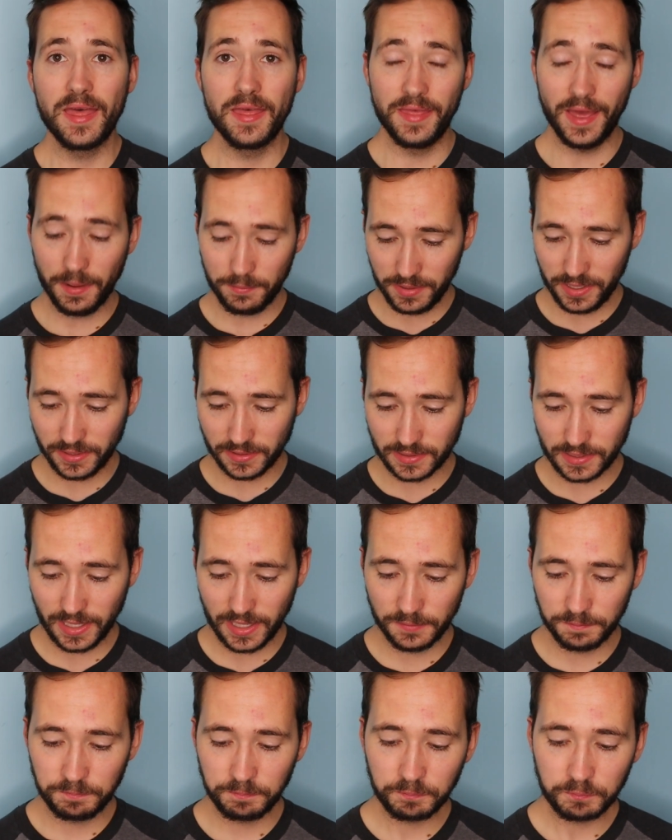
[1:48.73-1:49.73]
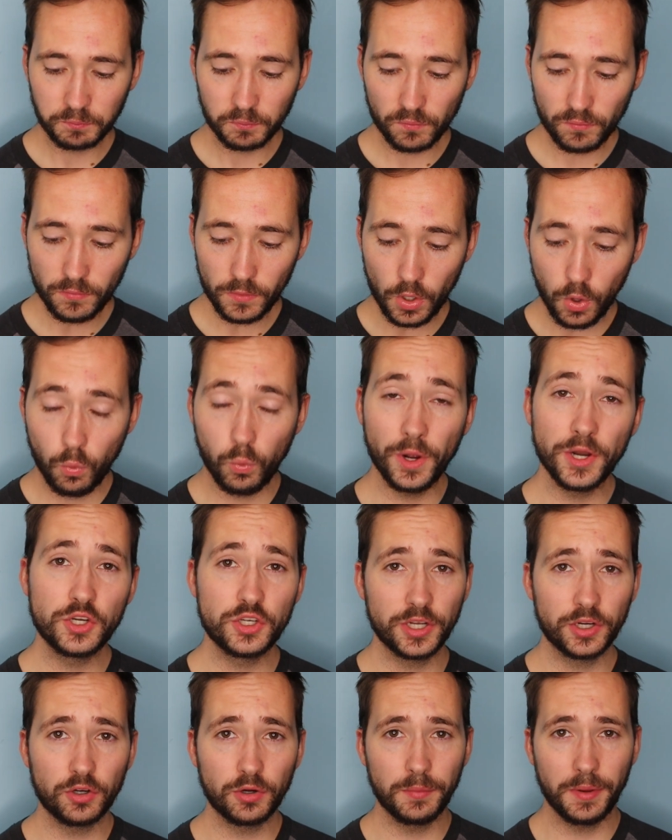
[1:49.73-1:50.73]
that being said, what
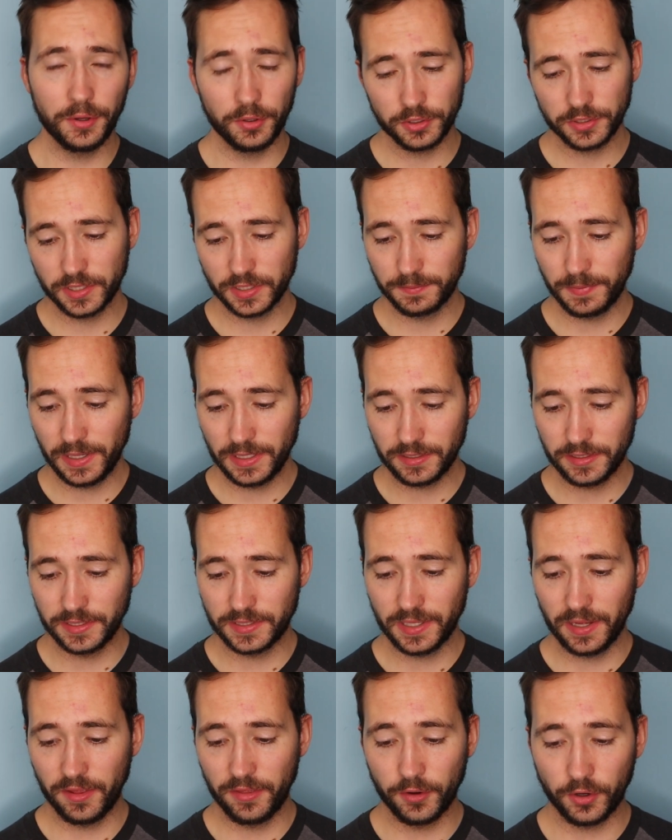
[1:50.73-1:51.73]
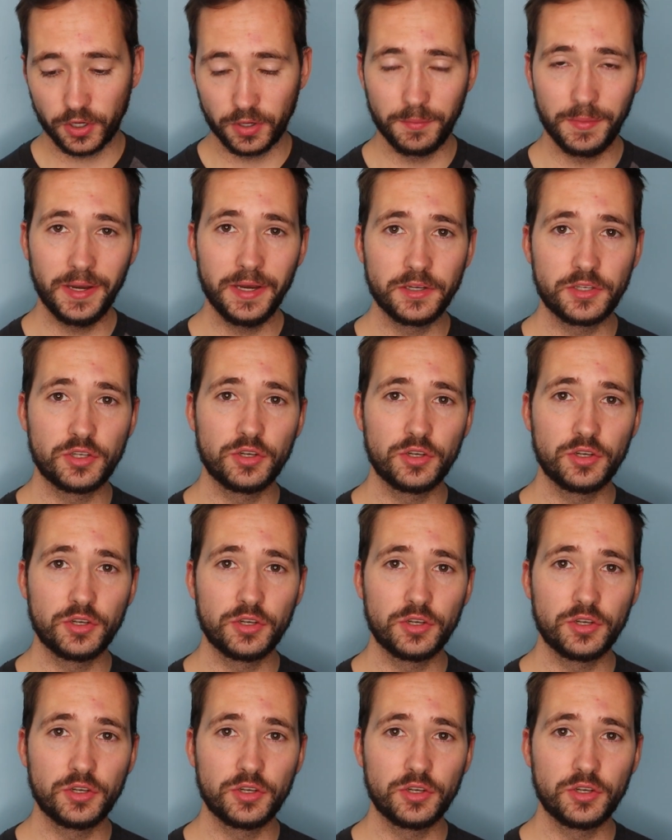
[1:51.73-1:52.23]
General Motors has basically said that they're committed